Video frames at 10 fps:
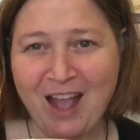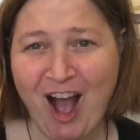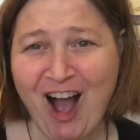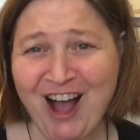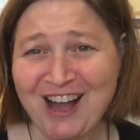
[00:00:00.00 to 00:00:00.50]

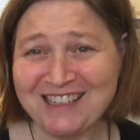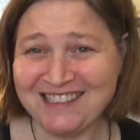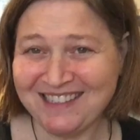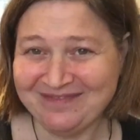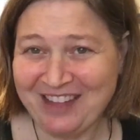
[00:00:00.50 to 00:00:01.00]

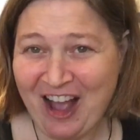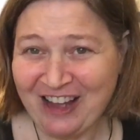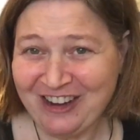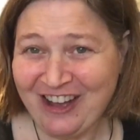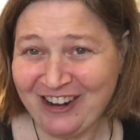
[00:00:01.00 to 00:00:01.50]
Hot,
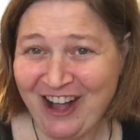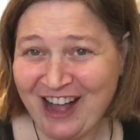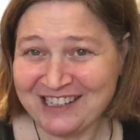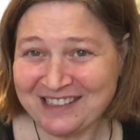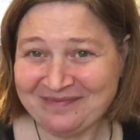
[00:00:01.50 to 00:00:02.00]
hot, hot,
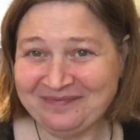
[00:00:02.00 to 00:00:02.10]
hot.